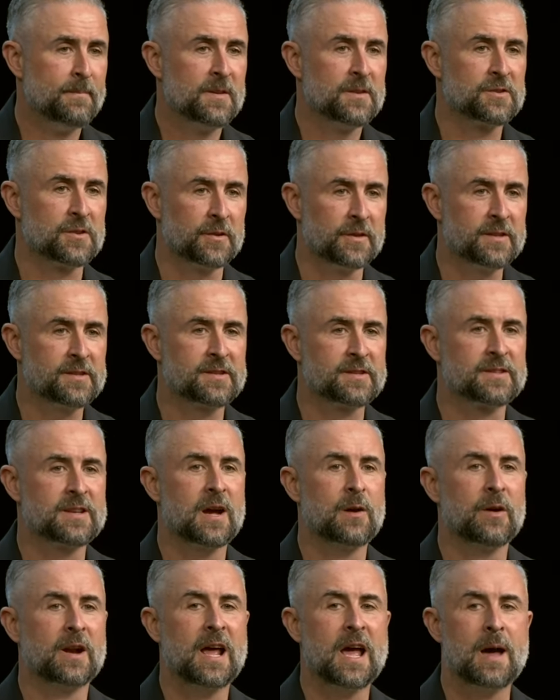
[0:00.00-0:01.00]
So this is
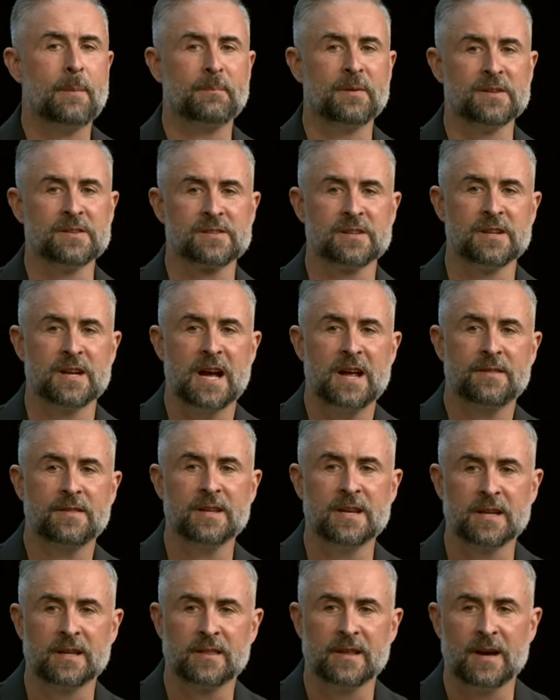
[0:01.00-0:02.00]
how it happens. And I
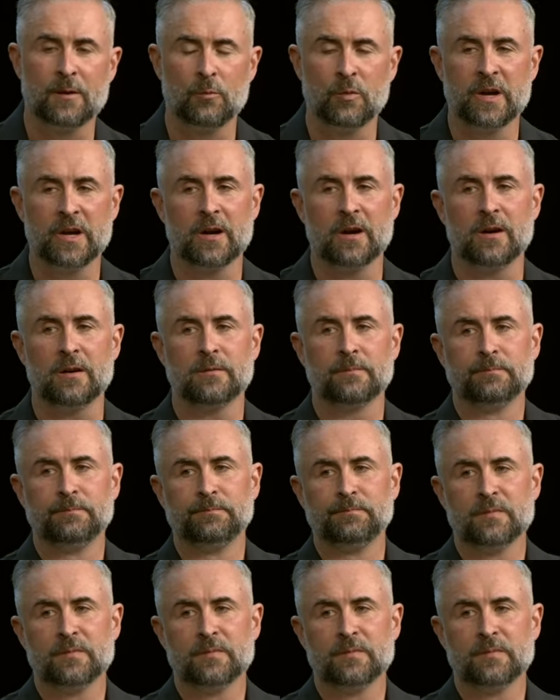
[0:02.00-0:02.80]
think that we are,